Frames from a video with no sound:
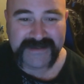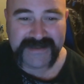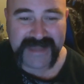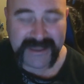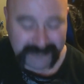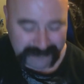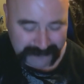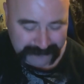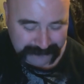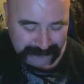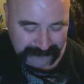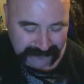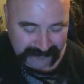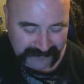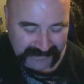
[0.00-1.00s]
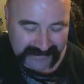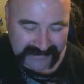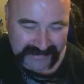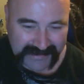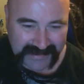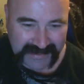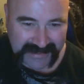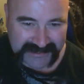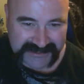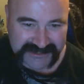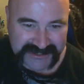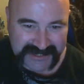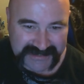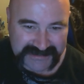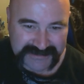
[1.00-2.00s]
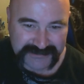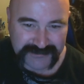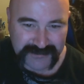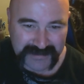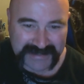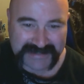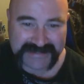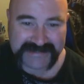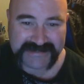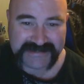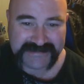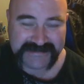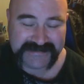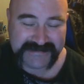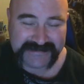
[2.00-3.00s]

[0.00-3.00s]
Now, a gentle reminder